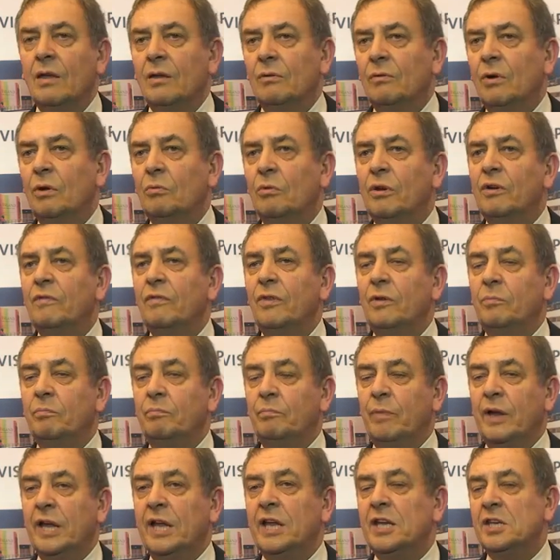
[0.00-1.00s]
Well, one of the
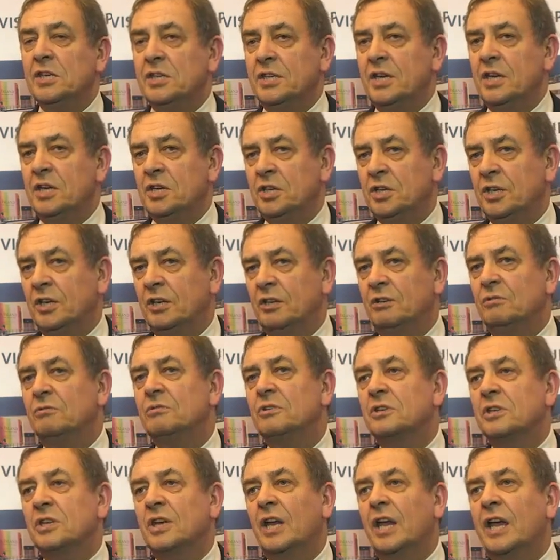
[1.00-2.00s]
biggest
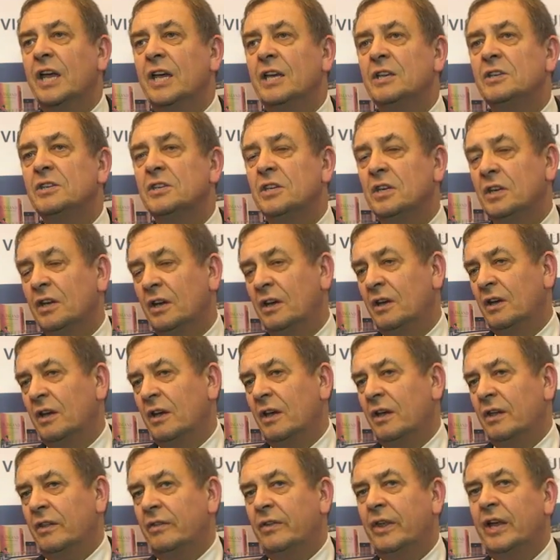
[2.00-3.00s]
issues is
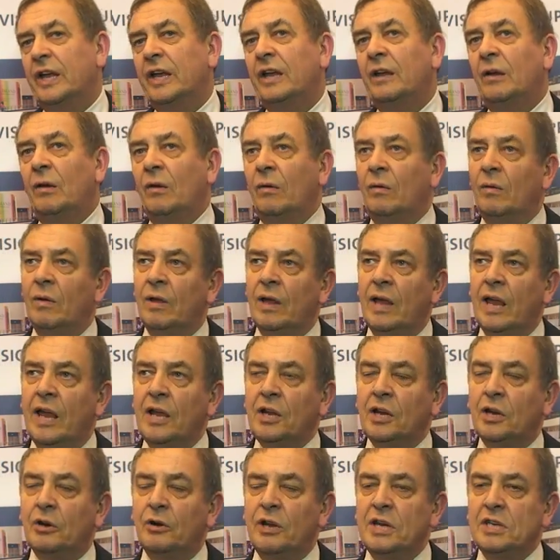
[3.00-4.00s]
the
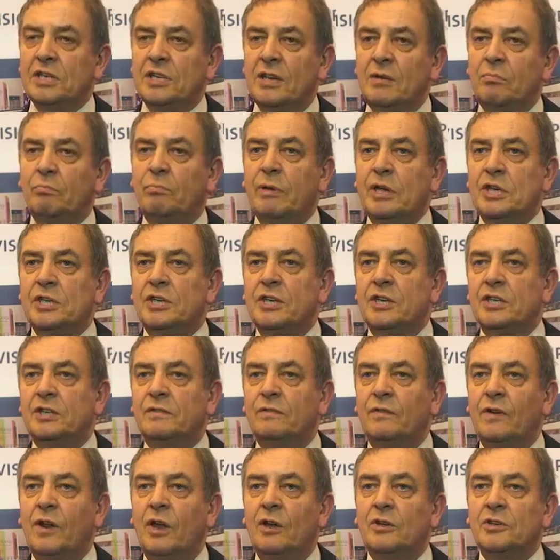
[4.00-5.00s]
increase in business
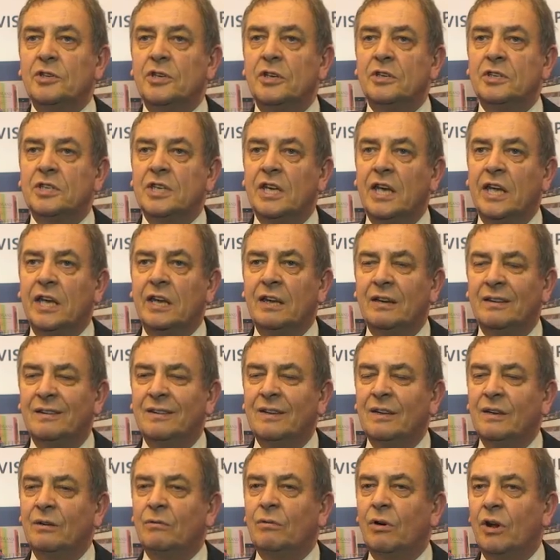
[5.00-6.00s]
velocity.
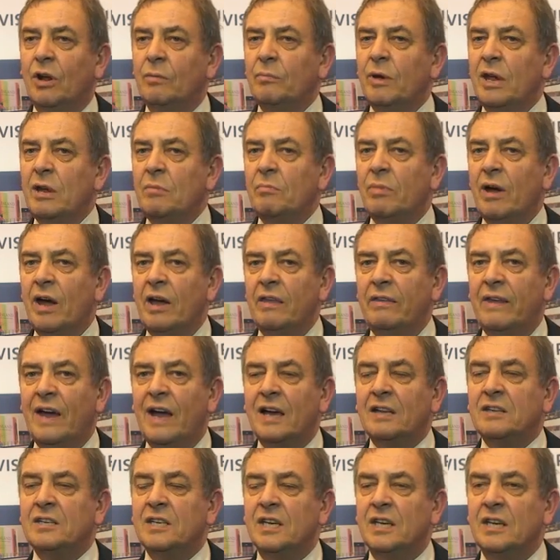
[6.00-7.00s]
What I mean by
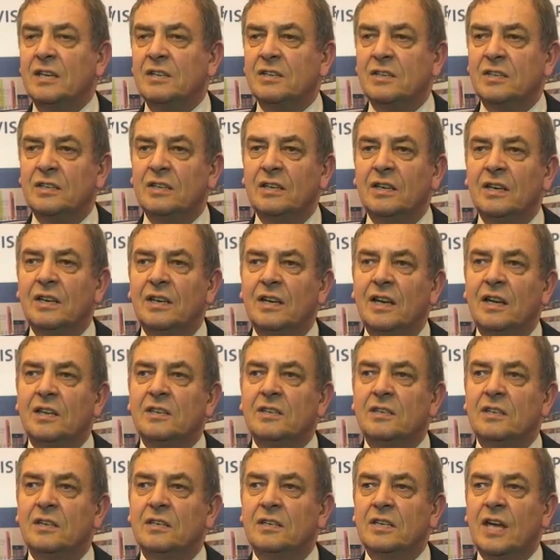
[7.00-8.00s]
that is,
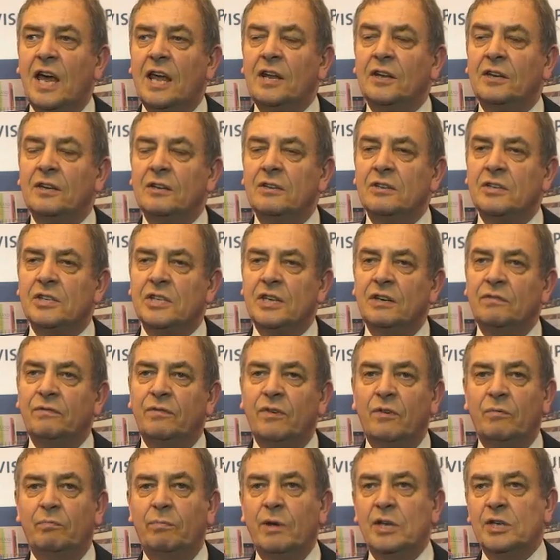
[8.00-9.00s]
it's the tendency
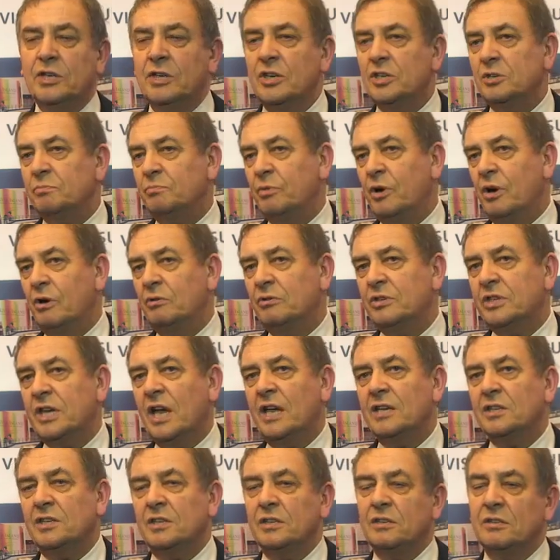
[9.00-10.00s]
for business
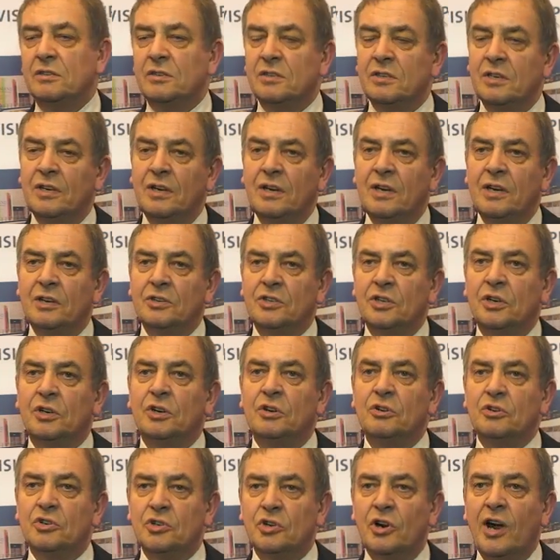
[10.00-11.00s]
processes to
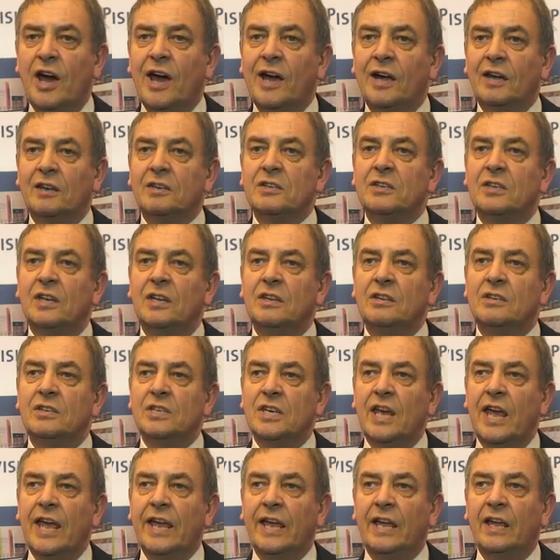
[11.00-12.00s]
contract and
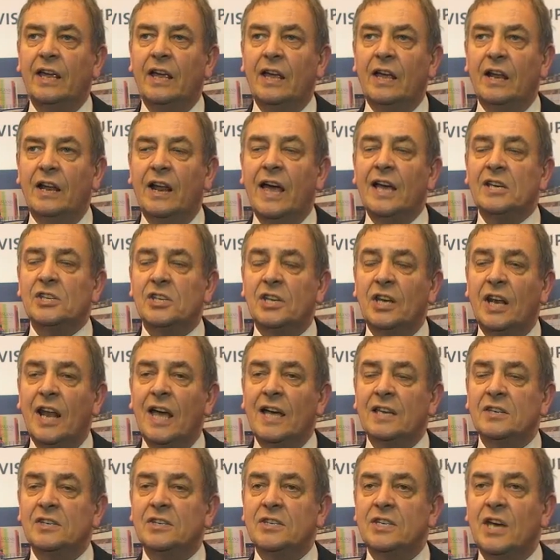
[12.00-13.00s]
take less and
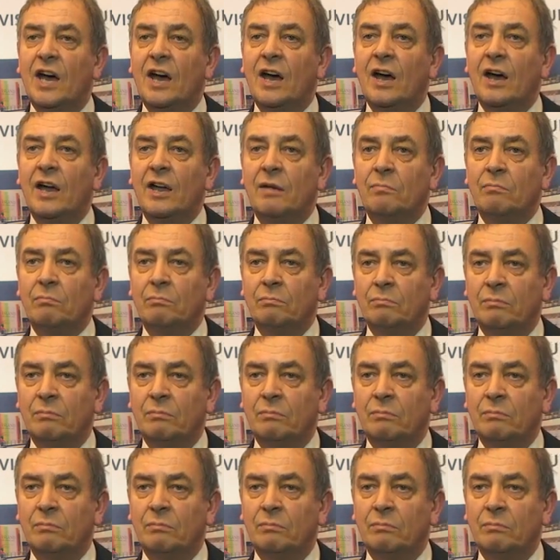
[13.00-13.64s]
less time.